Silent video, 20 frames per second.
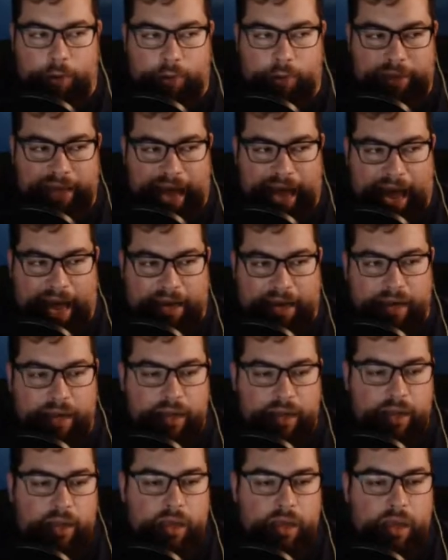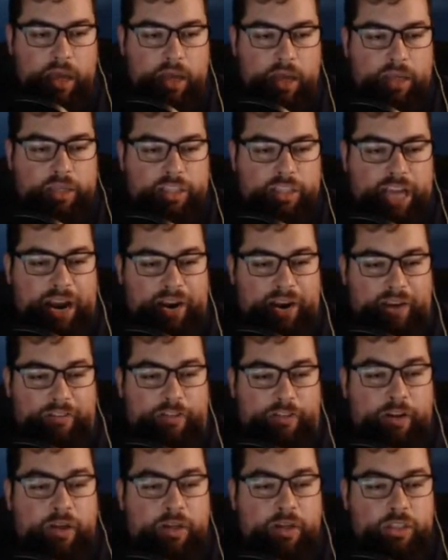you with that. Sheriff,
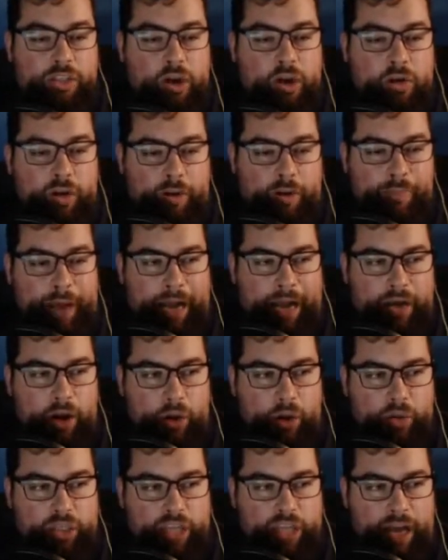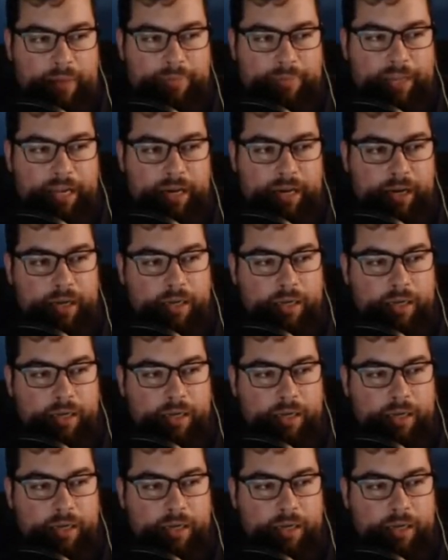Joker might know something.